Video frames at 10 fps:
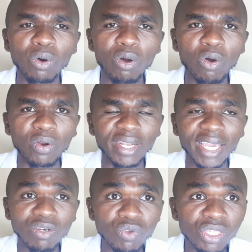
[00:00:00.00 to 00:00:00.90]

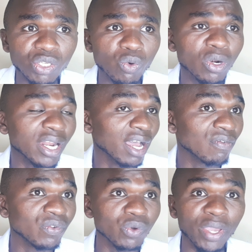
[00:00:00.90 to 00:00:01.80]
connect with you,
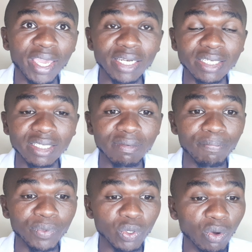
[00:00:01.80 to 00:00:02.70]
love you, and
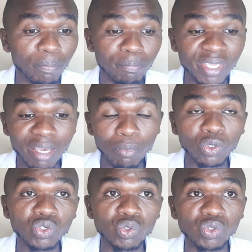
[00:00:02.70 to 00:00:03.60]
be able
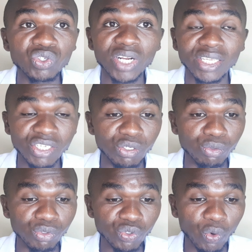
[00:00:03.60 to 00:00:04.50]
to trust you.
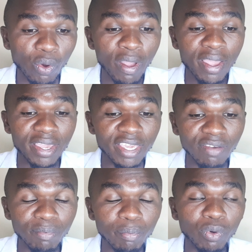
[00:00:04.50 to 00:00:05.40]
So
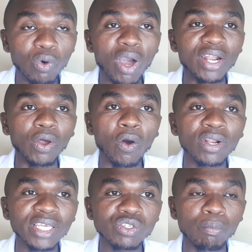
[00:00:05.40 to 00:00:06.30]
give people an
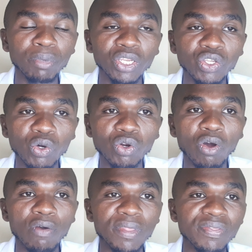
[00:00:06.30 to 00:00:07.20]
honest opinion
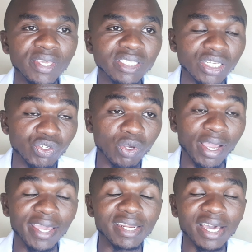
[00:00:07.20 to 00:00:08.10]
on the things that you are
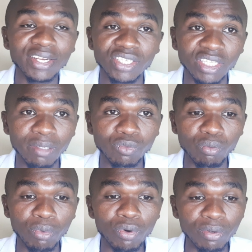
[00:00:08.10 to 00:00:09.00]
encouraging them
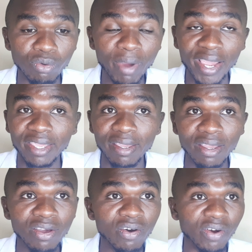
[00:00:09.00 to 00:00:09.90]
to buy.
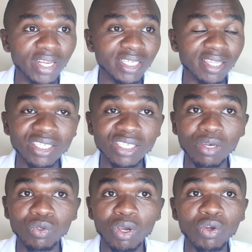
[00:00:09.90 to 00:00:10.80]
All right, and how
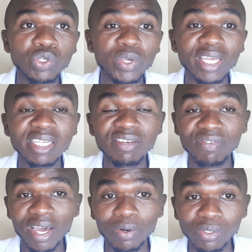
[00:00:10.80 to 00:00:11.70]
you're going to get
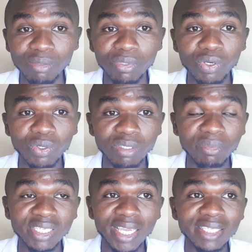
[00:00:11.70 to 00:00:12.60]
referrals, because
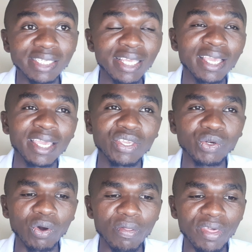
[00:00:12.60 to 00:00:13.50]
besides, you
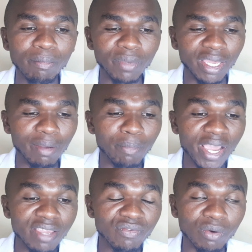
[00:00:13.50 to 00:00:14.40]
know, them
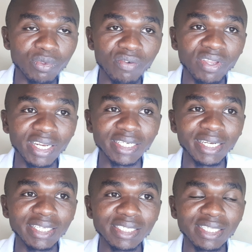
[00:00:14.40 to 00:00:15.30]
buying from your affiliate
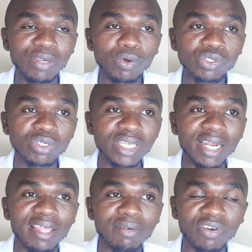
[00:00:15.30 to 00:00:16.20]
links, they also tell
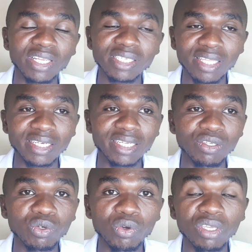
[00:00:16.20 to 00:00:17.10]
other friends that you
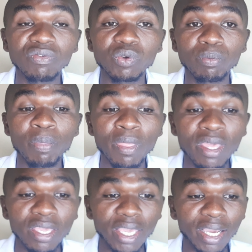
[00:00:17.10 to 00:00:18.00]
know, if you
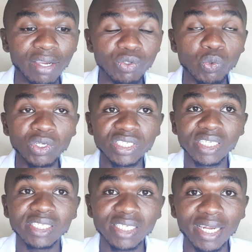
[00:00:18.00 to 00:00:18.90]
you watch
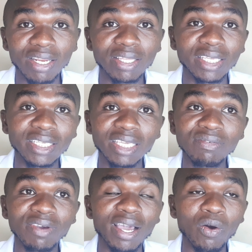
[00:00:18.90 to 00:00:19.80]
this channel, they give
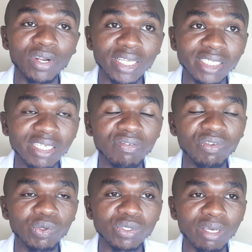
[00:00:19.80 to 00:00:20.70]
honest
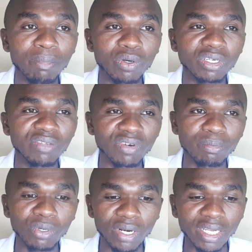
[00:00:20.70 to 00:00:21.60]
reviews about
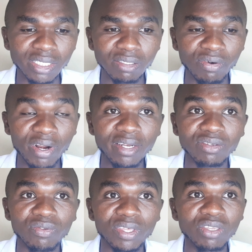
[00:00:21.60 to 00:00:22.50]
different products. All right,
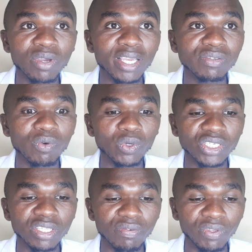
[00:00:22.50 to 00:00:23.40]
so thank you guys for
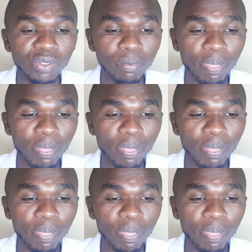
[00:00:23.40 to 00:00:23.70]
watching the video.